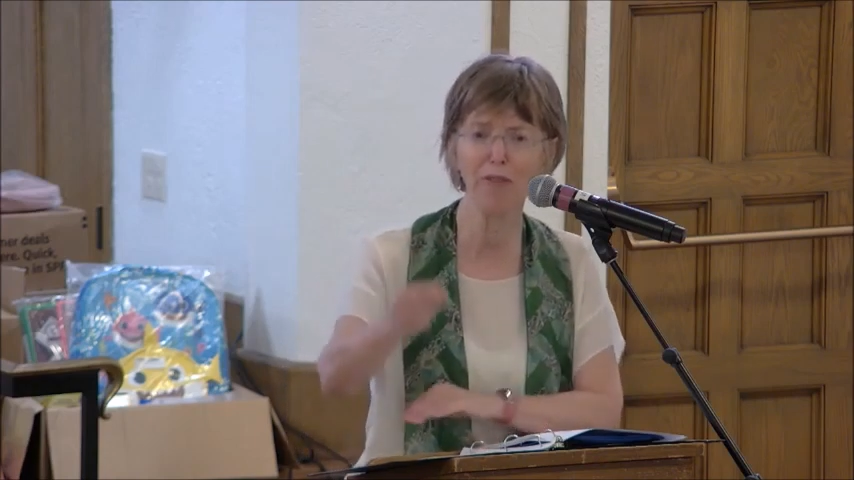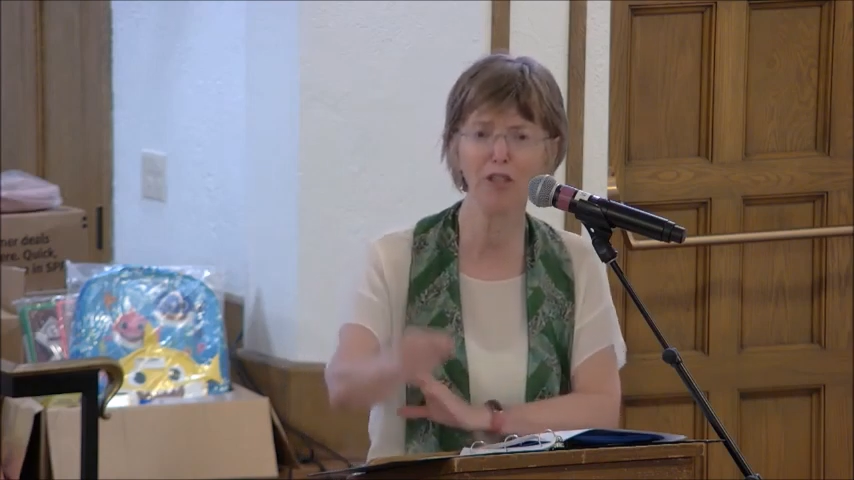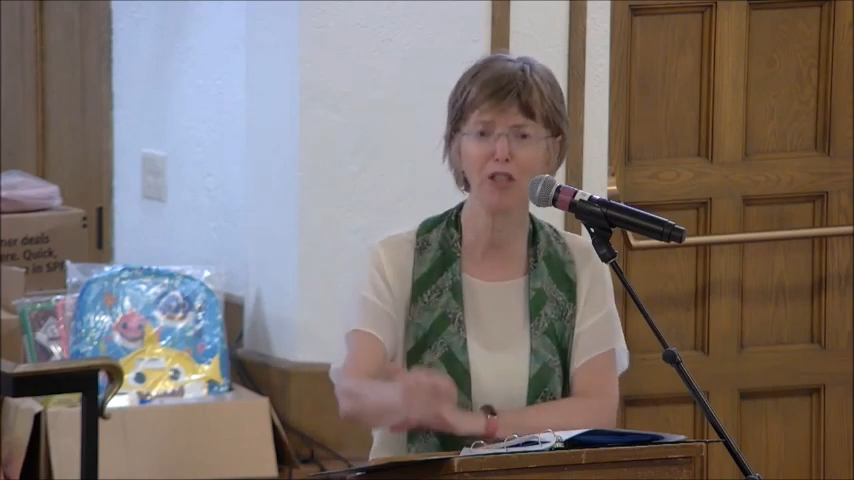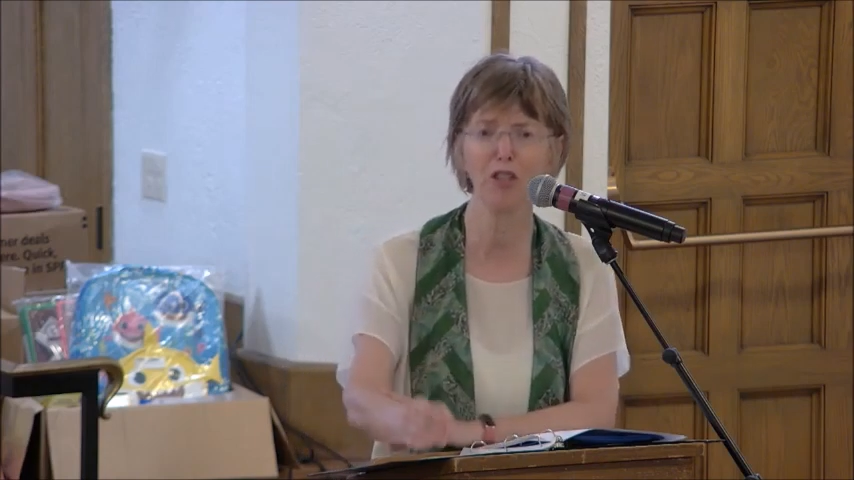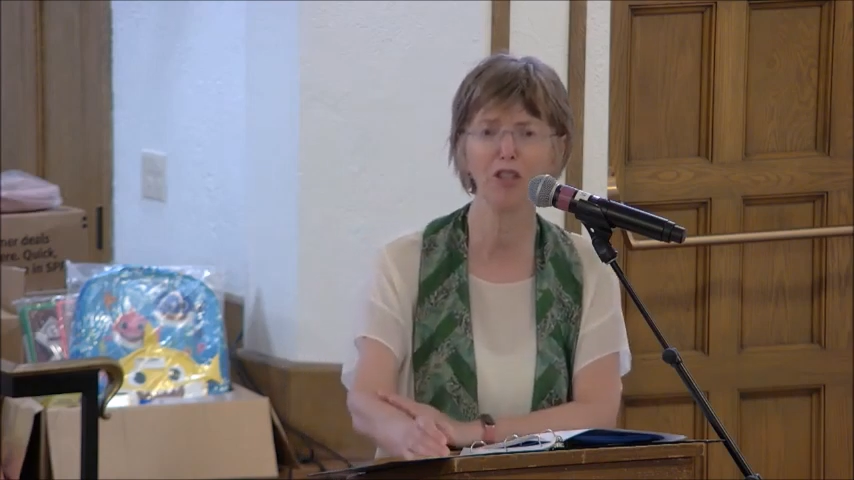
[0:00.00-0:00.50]
of
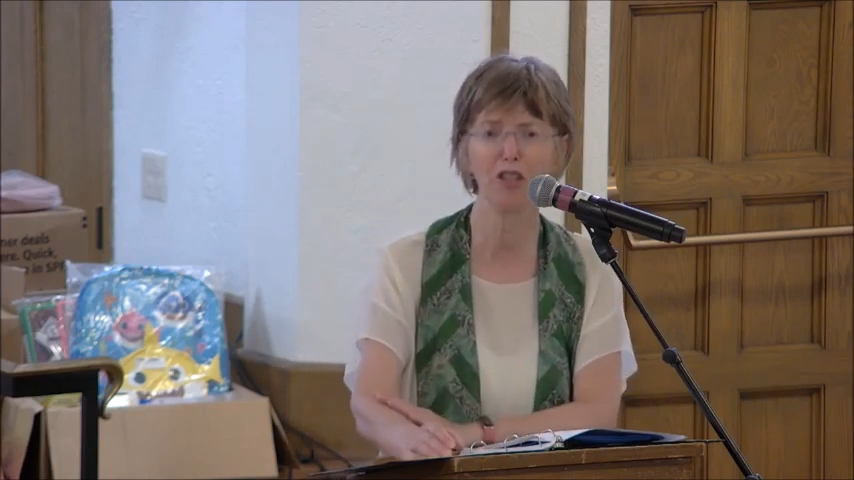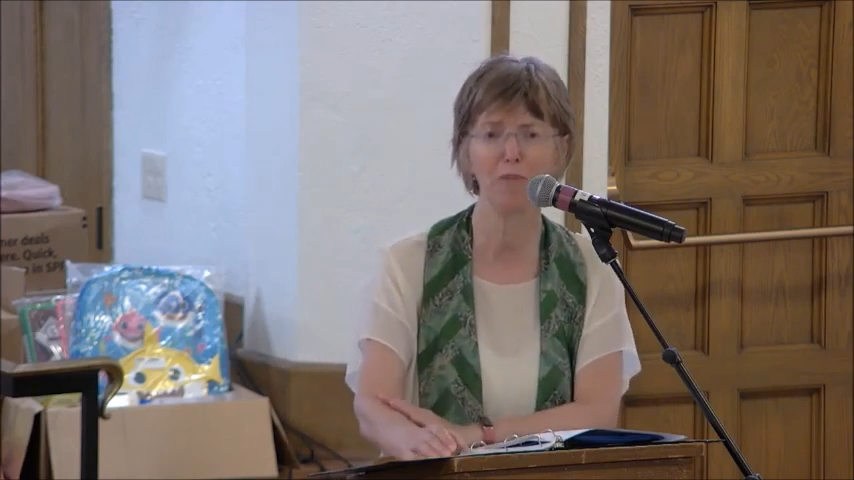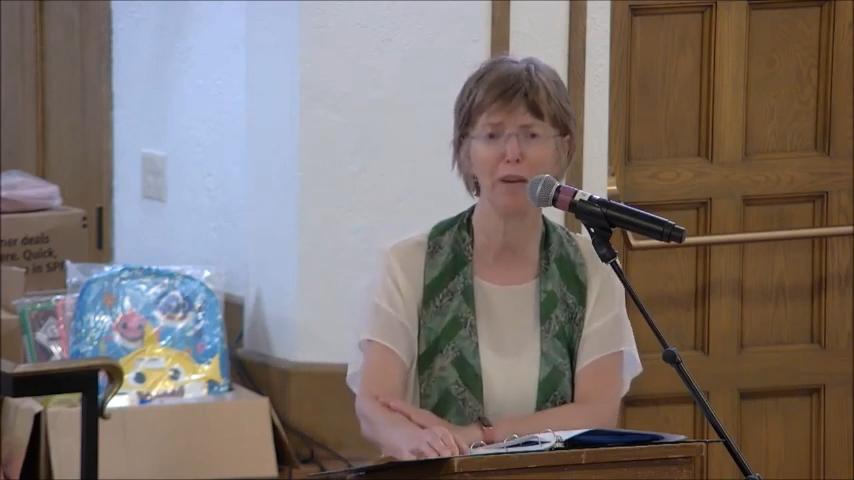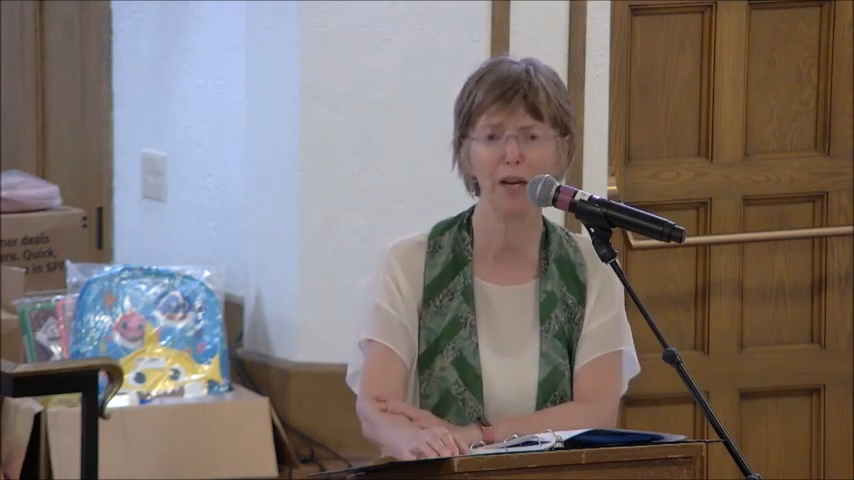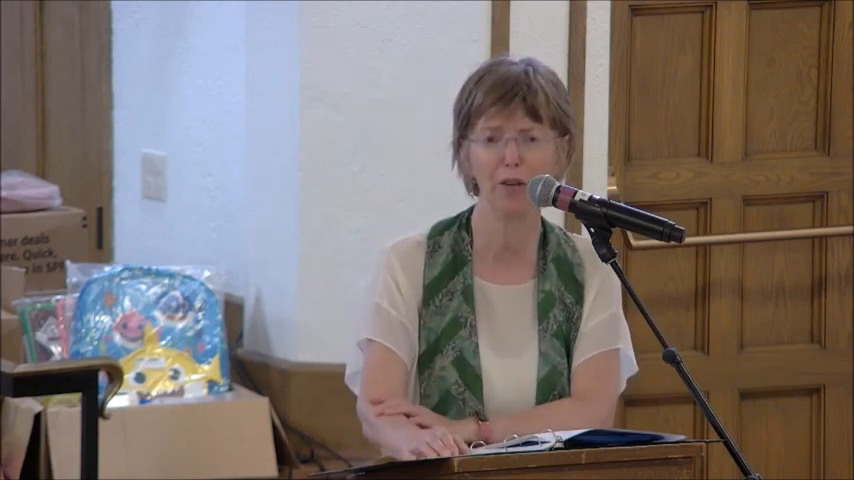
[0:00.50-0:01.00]
the Good
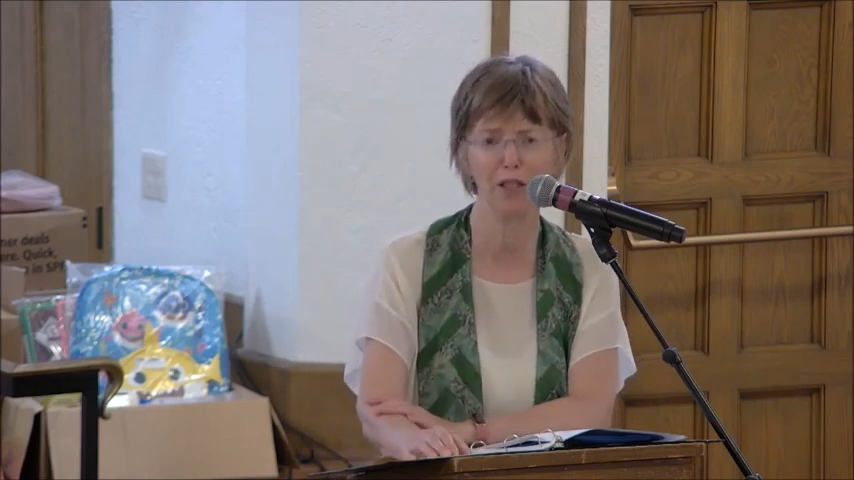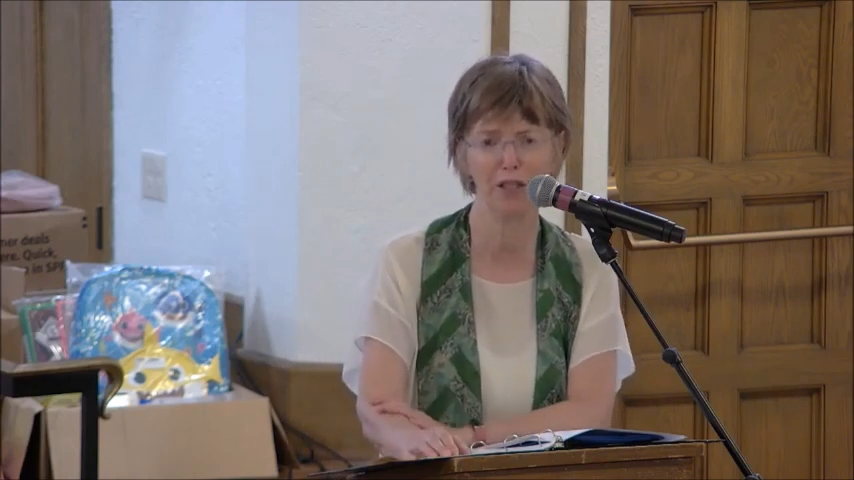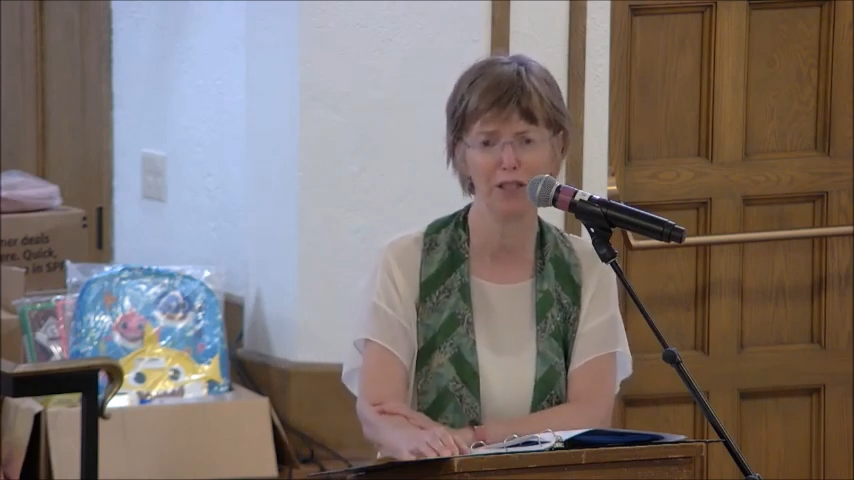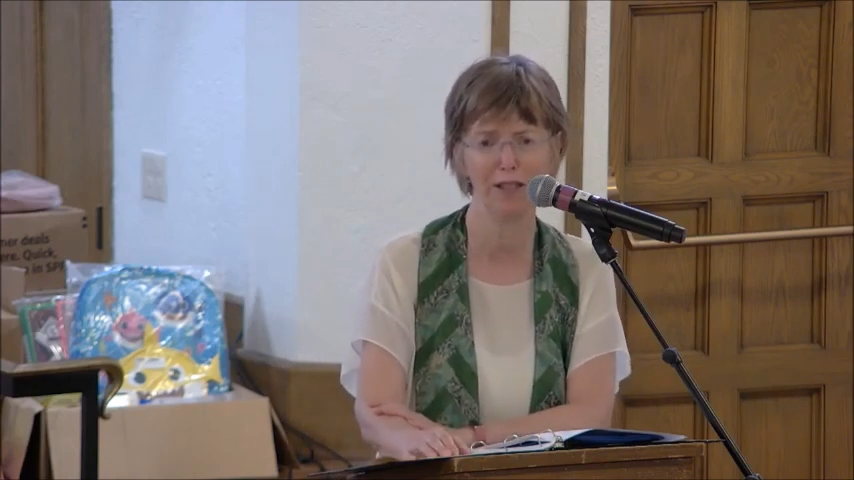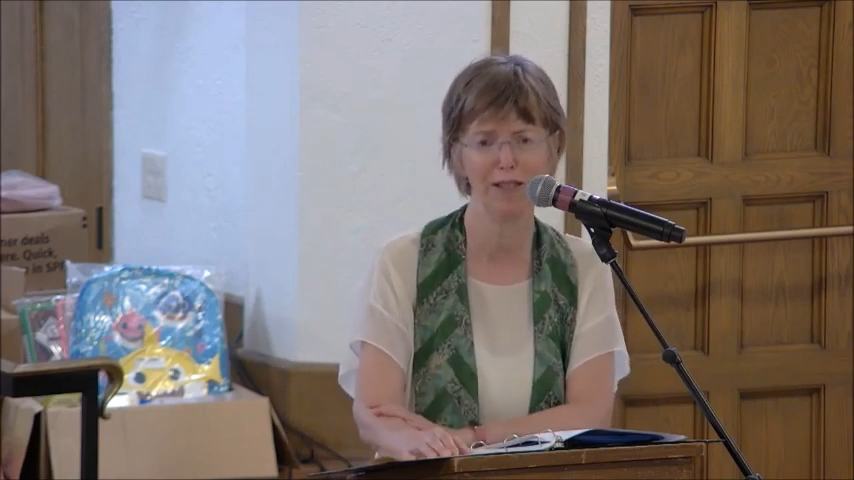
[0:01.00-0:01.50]

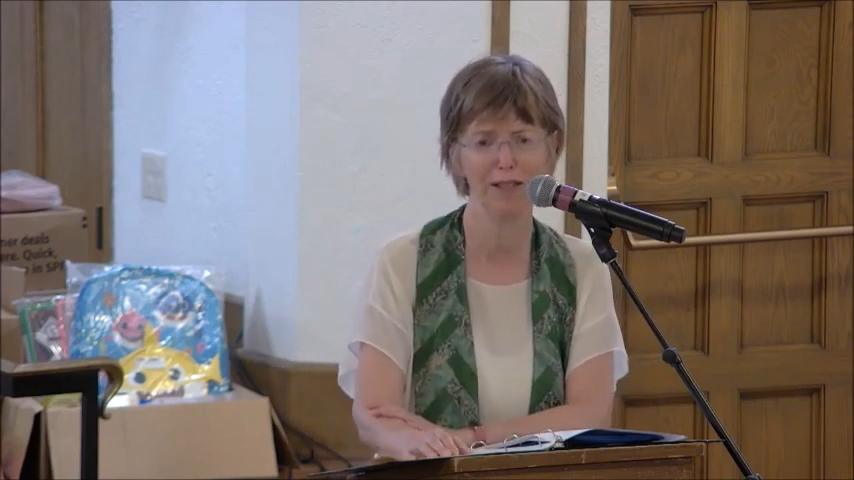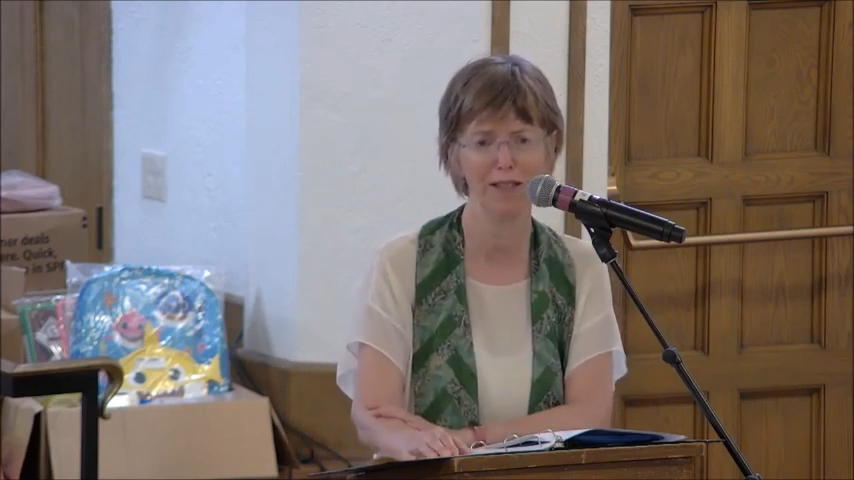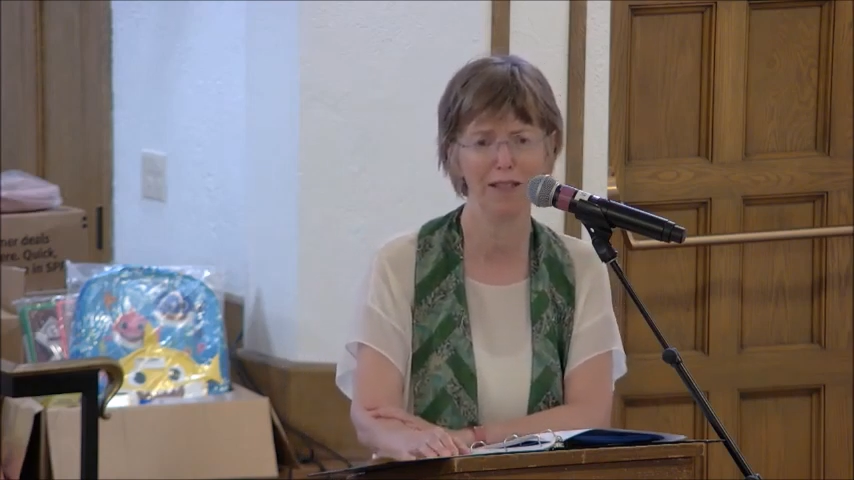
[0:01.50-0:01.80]
Samaritan